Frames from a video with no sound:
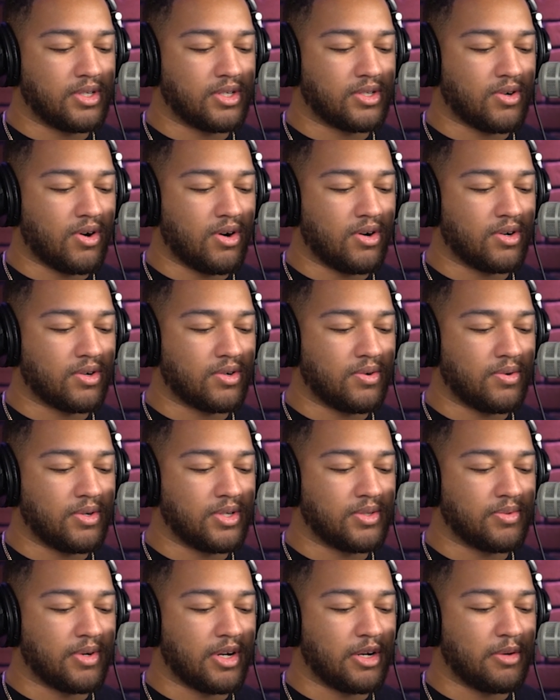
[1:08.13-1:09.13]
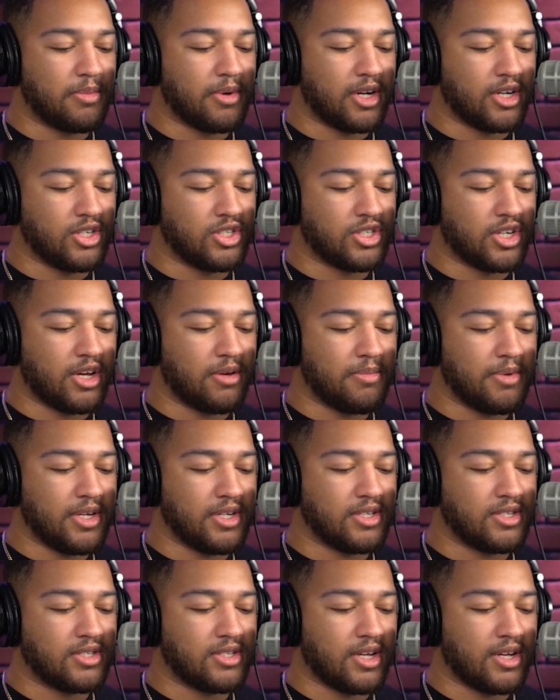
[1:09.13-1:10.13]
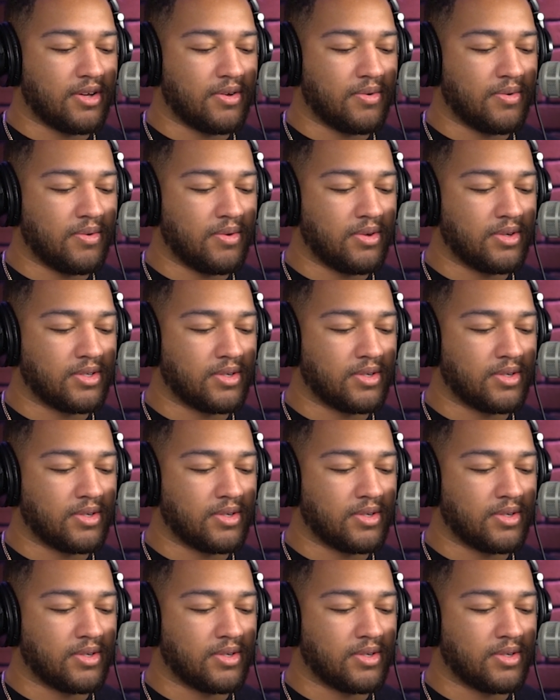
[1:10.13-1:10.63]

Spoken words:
This article is written by Jamie Stingle.